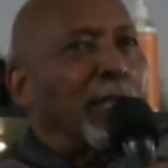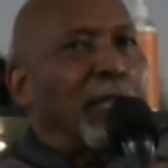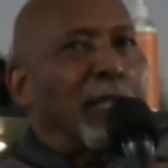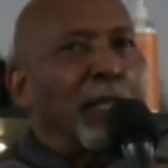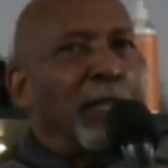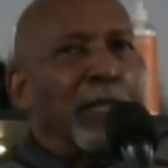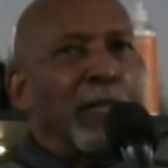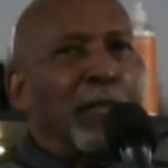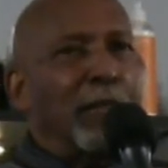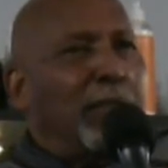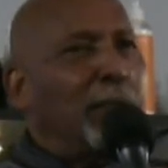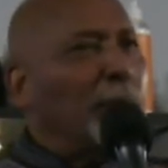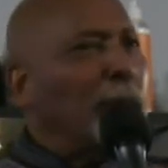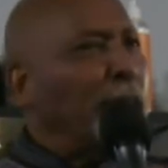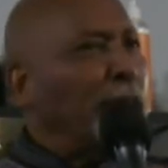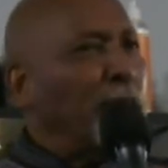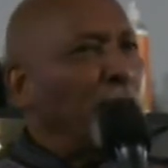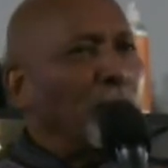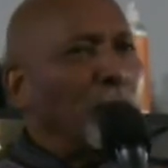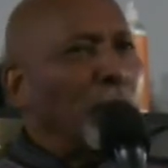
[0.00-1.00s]
Y'all a
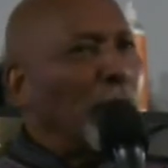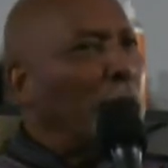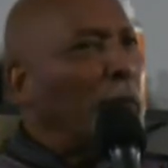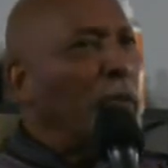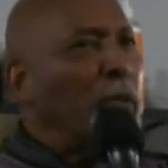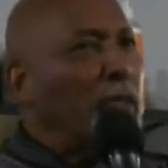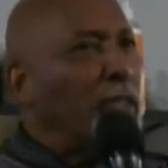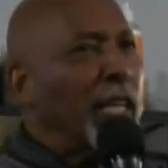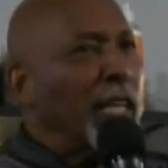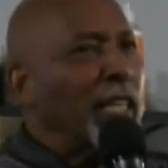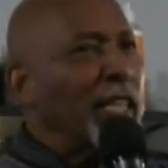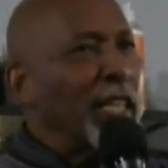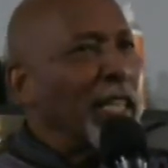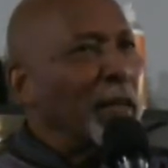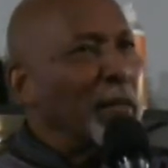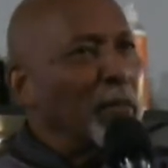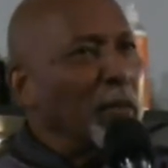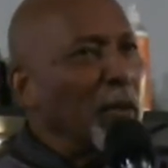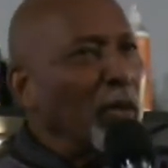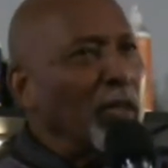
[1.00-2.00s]
bunch of rebels down here
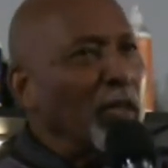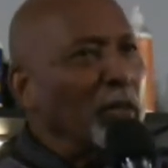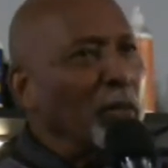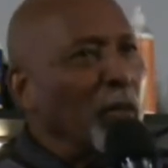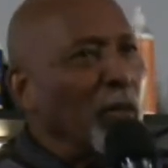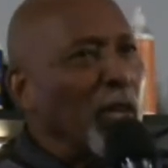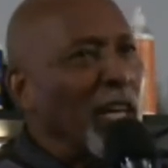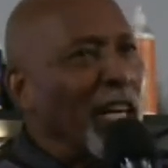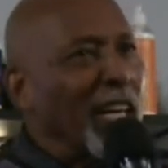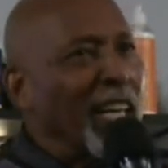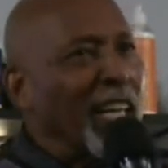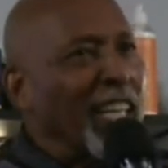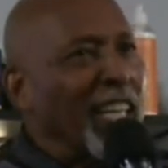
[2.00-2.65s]
in Baltimore, huh?